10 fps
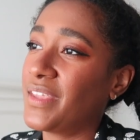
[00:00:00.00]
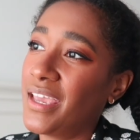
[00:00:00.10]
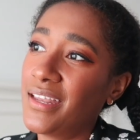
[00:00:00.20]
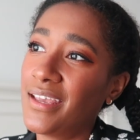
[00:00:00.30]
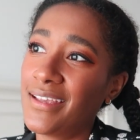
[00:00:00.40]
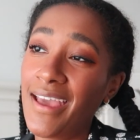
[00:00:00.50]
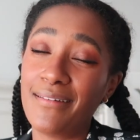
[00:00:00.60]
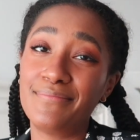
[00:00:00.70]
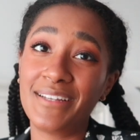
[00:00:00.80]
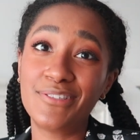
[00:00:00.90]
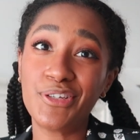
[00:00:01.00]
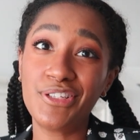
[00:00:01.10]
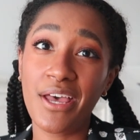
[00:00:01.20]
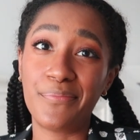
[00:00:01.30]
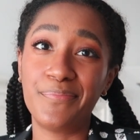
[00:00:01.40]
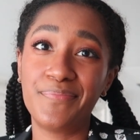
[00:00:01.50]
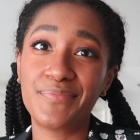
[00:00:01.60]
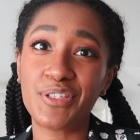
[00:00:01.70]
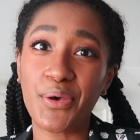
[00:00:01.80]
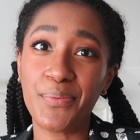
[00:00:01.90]
and uh, yeah, it's a good time.
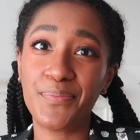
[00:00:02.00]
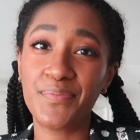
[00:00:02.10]
So